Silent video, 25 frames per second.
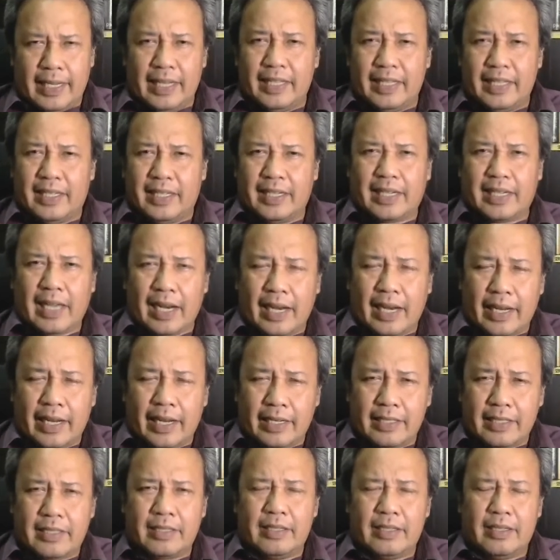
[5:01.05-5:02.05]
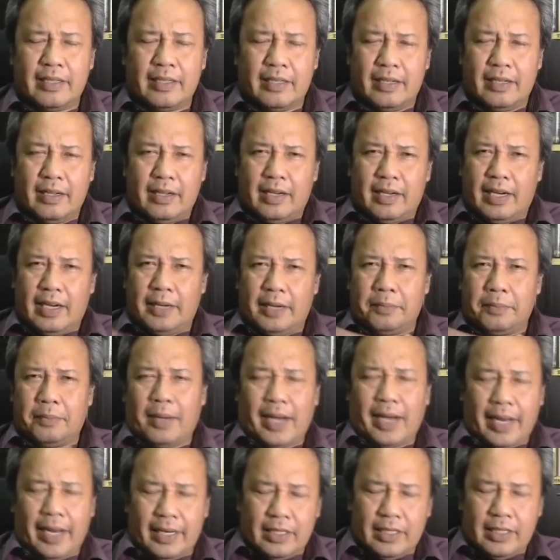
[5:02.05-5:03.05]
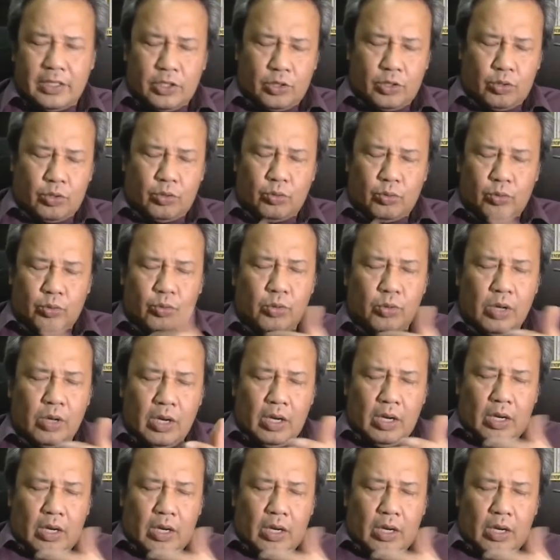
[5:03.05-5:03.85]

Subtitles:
intercalates. It binds to